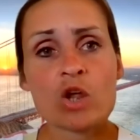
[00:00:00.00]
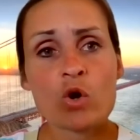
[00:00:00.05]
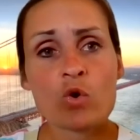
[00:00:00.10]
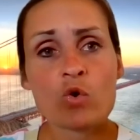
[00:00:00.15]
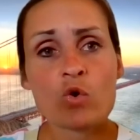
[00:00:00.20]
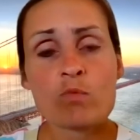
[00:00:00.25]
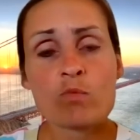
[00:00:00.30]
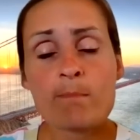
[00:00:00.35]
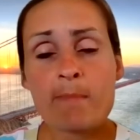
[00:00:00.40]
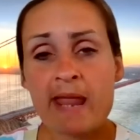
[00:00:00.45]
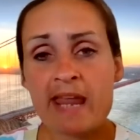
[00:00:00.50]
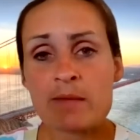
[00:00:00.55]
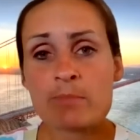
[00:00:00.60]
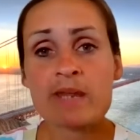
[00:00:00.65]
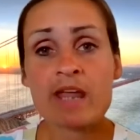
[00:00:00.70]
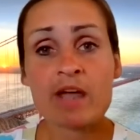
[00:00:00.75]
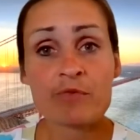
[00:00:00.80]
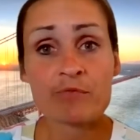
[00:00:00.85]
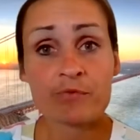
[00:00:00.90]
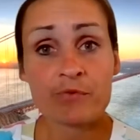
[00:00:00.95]
who may
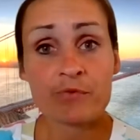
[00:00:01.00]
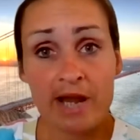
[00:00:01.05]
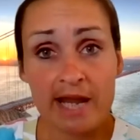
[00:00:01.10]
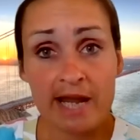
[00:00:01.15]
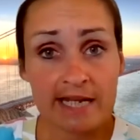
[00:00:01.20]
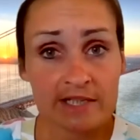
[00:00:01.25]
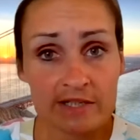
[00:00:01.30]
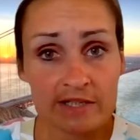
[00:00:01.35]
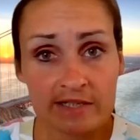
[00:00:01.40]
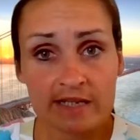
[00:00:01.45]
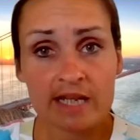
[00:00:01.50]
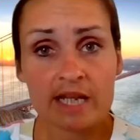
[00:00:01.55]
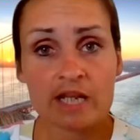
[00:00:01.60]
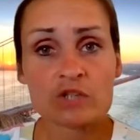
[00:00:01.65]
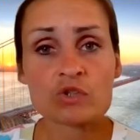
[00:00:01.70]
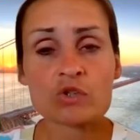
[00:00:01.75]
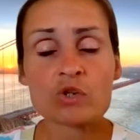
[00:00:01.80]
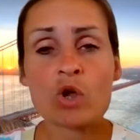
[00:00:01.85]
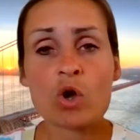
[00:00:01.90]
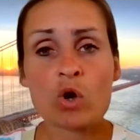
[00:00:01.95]
be afraid
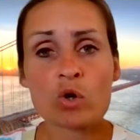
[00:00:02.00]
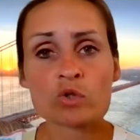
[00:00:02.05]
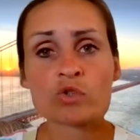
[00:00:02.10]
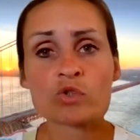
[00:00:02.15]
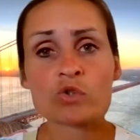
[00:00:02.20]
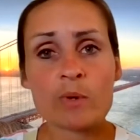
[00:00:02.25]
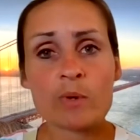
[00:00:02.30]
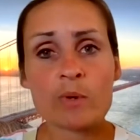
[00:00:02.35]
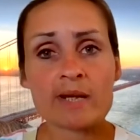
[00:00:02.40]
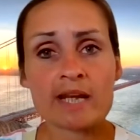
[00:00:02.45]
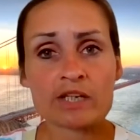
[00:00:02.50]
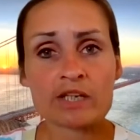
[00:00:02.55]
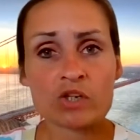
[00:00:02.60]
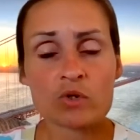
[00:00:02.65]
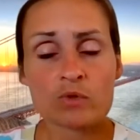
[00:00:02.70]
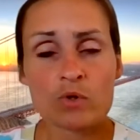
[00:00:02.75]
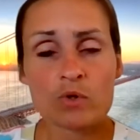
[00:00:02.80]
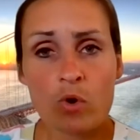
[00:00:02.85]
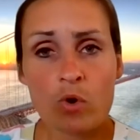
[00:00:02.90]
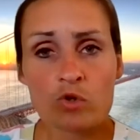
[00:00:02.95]
to go to an
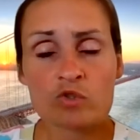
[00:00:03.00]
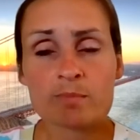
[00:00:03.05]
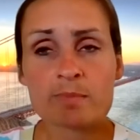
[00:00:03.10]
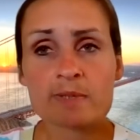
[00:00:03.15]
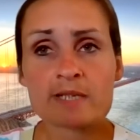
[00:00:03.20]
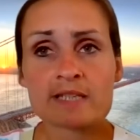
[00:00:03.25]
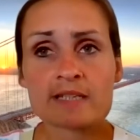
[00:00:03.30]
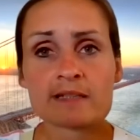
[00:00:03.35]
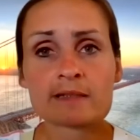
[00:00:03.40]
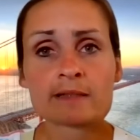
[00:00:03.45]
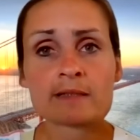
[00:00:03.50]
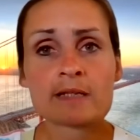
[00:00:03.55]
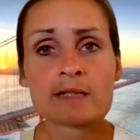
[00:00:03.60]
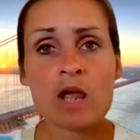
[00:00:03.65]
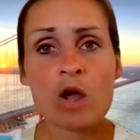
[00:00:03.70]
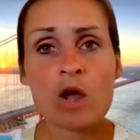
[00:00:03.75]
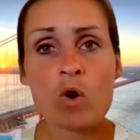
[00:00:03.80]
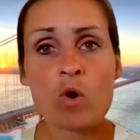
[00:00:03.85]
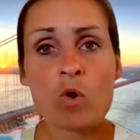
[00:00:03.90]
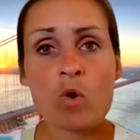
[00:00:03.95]
acute hospital,
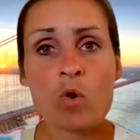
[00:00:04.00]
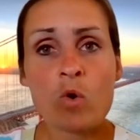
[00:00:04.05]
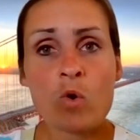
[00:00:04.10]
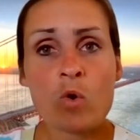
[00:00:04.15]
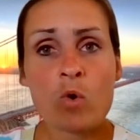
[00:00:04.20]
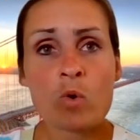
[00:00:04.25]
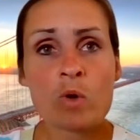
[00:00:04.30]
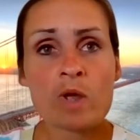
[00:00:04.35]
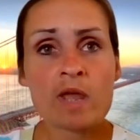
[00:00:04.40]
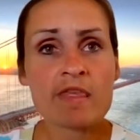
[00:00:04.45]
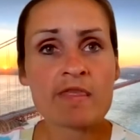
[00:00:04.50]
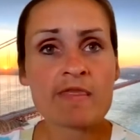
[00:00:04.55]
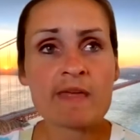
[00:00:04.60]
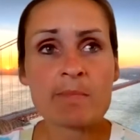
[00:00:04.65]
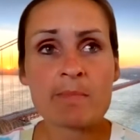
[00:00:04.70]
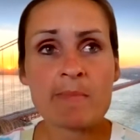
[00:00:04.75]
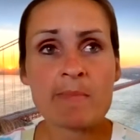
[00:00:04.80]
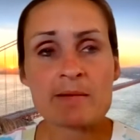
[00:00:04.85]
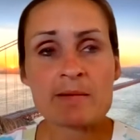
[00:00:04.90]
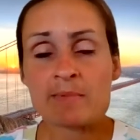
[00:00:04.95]
or they
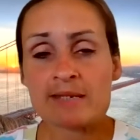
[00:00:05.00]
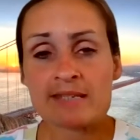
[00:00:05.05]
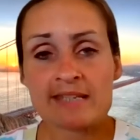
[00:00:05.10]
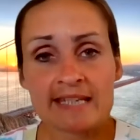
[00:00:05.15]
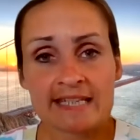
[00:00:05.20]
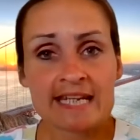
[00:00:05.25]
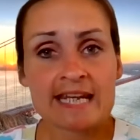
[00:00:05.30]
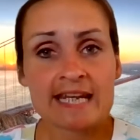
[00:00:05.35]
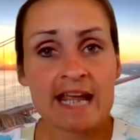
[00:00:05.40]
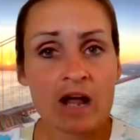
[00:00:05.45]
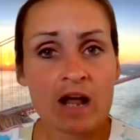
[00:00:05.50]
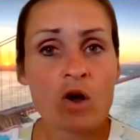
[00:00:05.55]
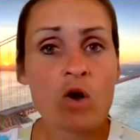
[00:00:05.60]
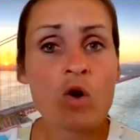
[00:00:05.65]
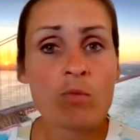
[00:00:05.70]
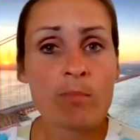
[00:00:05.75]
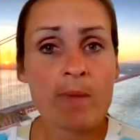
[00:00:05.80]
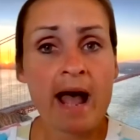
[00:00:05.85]
may be sitting at home